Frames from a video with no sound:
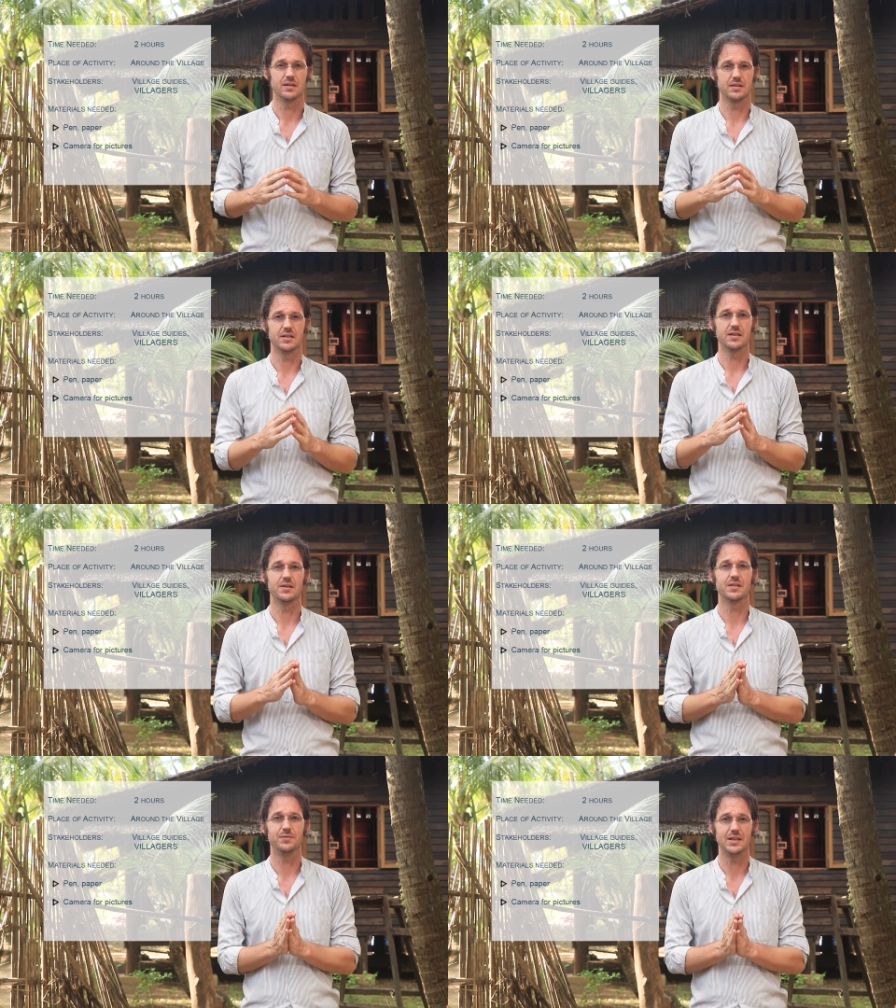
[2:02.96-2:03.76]

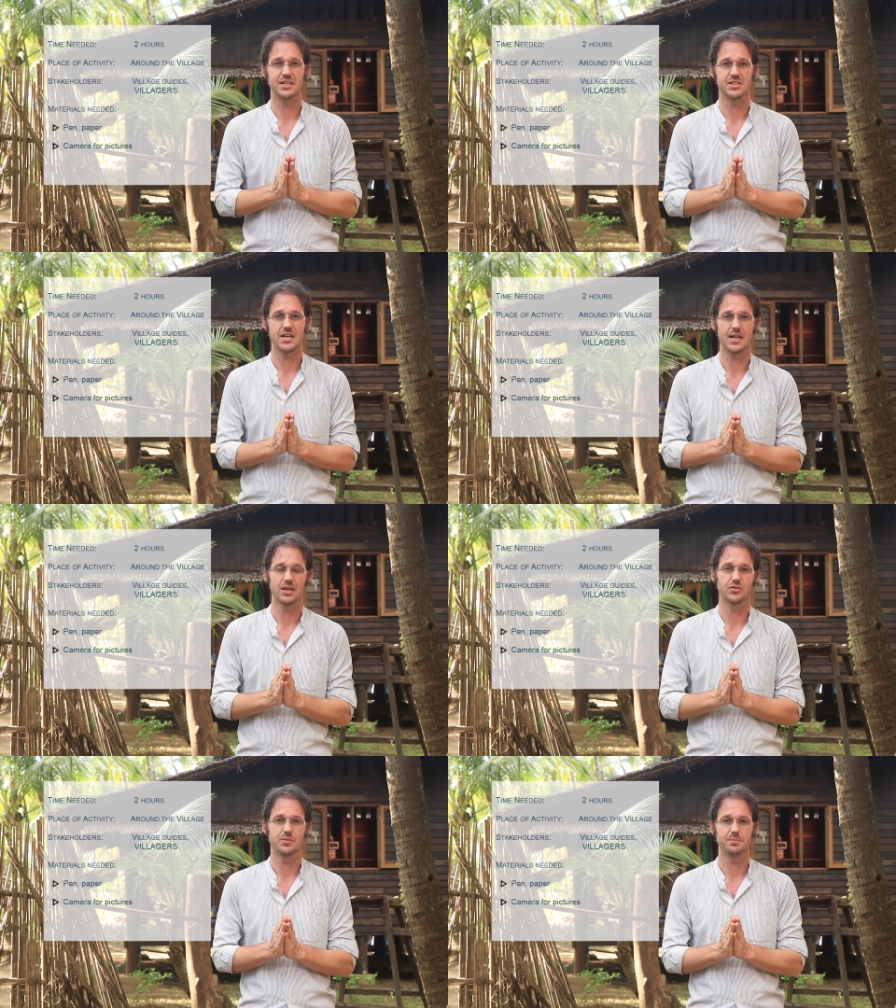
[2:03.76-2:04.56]
the village
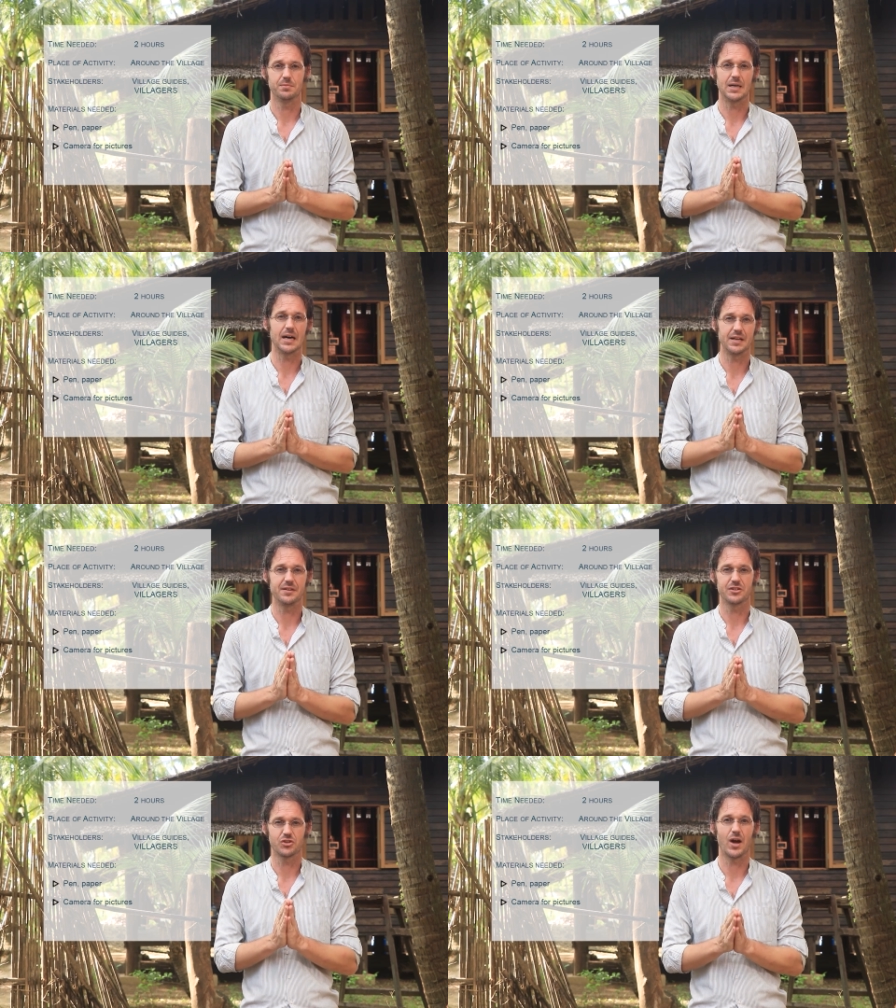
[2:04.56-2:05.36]
is, but
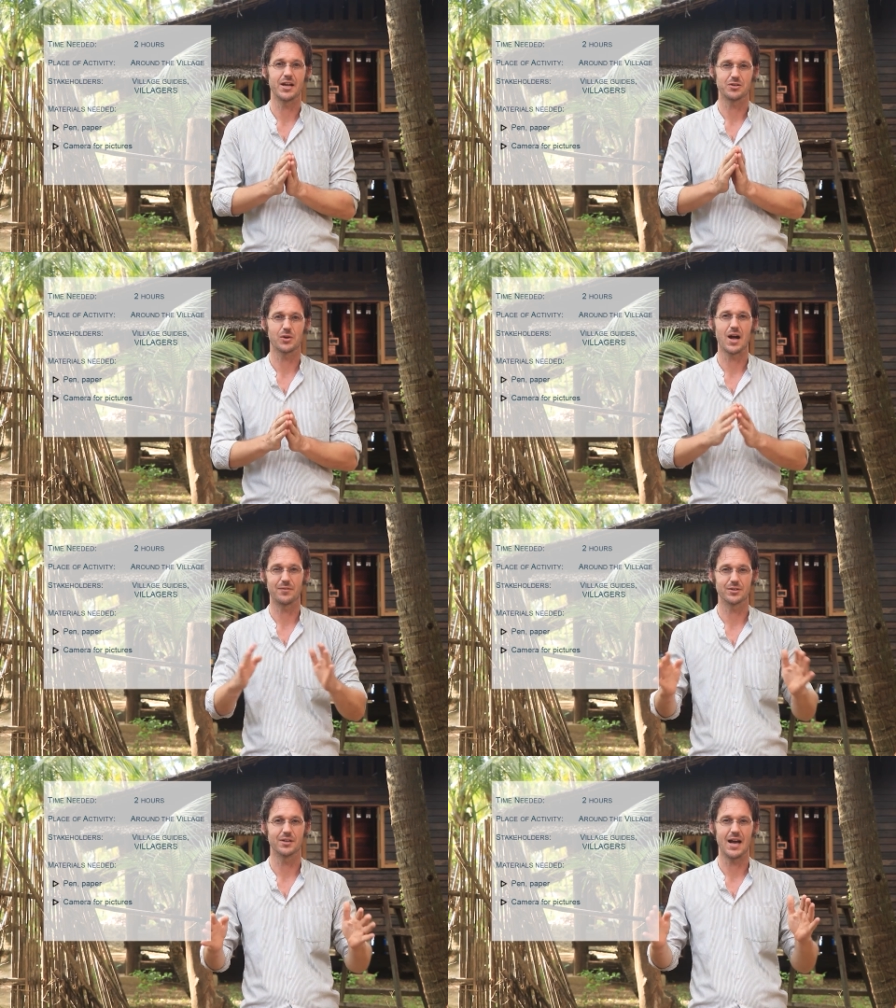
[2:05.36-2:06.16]
try to
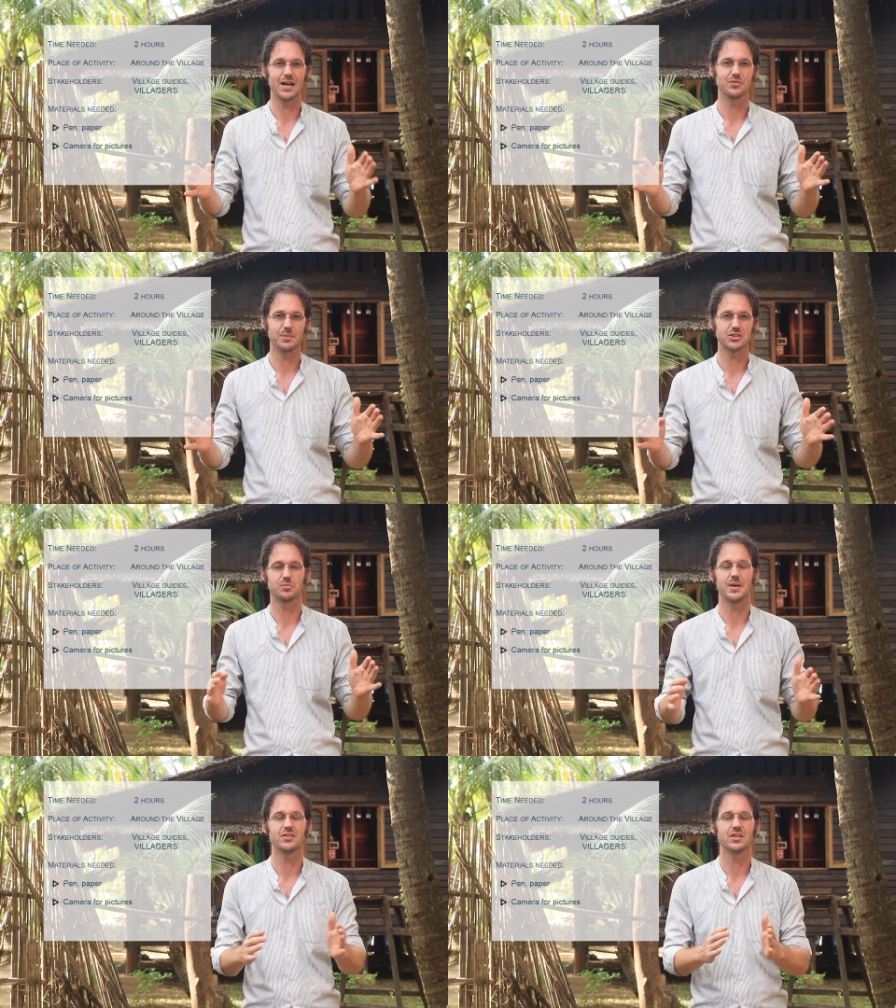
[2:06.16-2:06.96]
cover as much
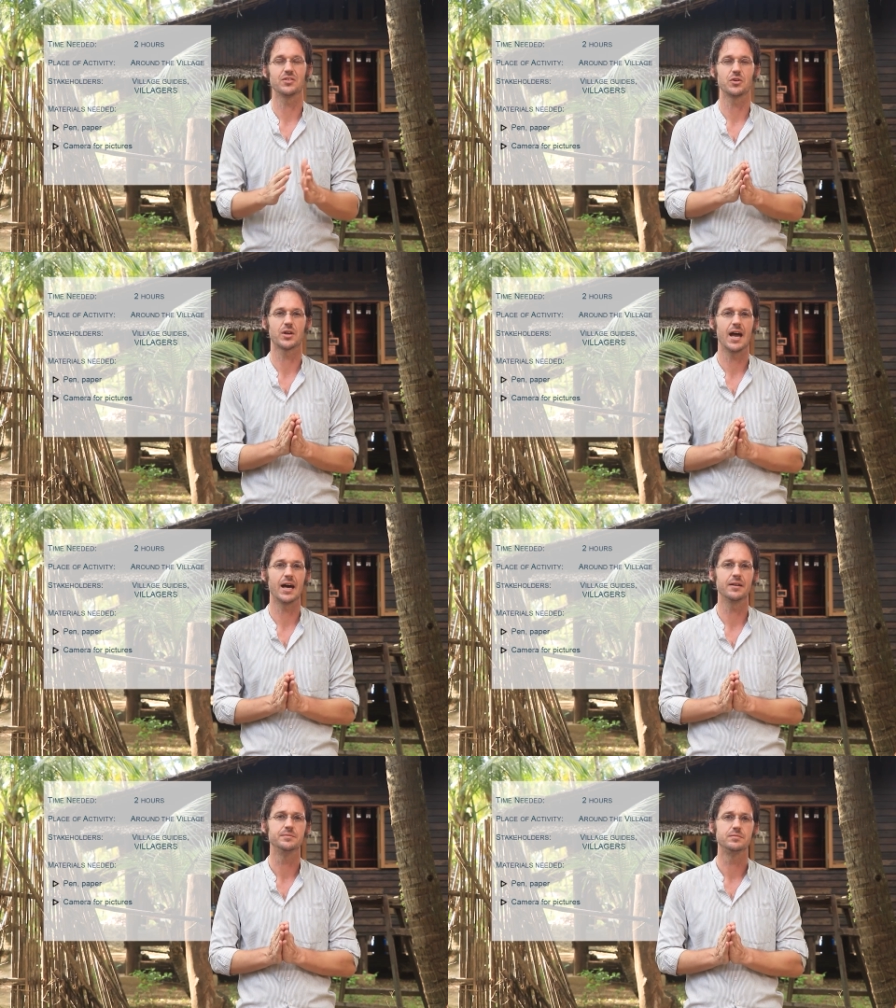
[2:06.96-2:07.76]
space as you can.